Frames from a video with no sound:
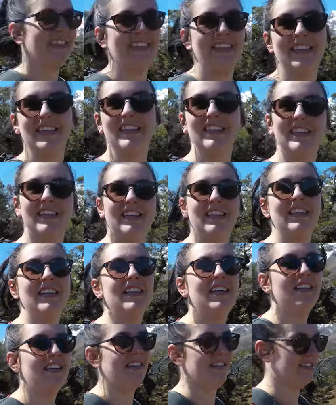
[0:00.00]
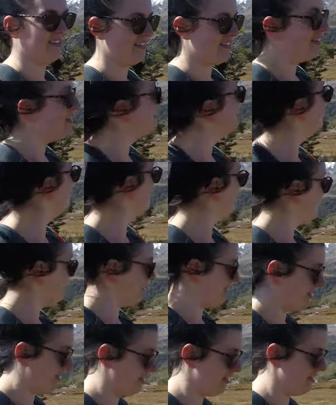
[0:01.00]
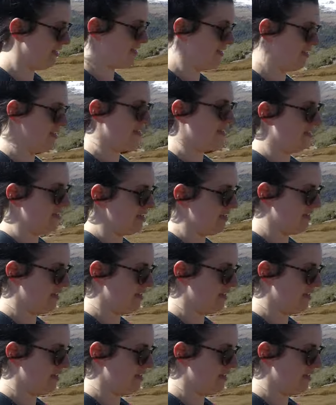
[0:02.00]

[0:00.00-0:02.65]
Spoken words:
and you may be so lucky as to encounter the world's